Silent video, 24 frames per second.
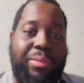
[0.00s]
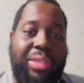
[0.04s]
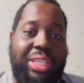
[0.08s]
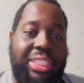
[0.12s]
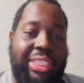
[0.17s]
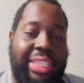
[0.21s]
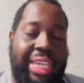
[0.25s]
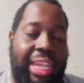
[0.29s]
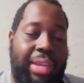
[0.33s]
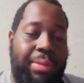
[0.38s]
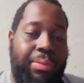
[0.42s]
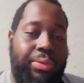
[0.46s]

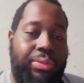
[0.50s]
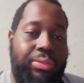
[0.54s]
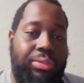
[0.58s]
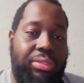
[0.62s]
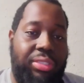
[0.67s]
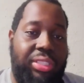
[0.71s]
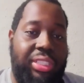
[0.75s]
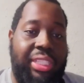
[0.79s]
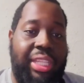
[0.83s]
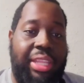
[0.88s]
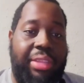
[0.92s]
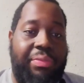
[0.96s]
it's Gabriel,
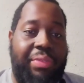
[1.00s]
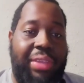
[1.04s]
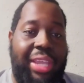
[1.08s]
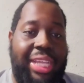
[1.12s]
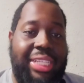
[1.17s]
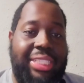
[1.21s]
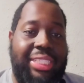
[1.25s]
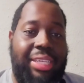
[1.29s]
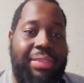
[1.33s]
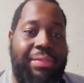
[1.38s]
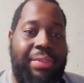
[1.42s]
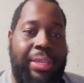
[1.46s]
just going to Fan
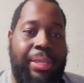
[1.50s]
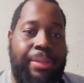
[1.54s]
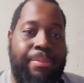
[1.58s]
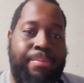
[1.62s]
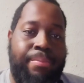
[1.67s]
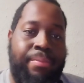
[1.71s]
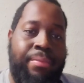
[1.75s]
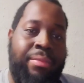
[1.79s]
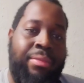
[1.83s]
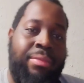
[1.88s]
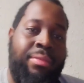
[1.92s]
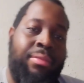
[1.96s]
TV.
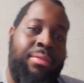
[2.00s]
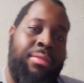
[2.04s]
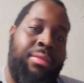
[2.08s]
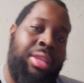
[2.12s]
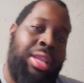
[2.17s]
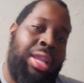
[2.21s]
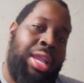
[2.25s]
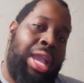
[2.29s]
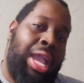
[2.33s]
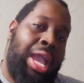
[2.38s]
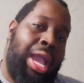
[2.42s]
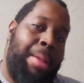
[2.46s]

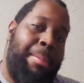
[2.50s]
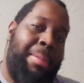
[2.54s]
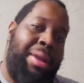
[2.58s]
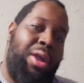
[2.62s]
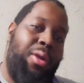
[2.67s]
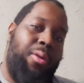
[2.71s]
I'm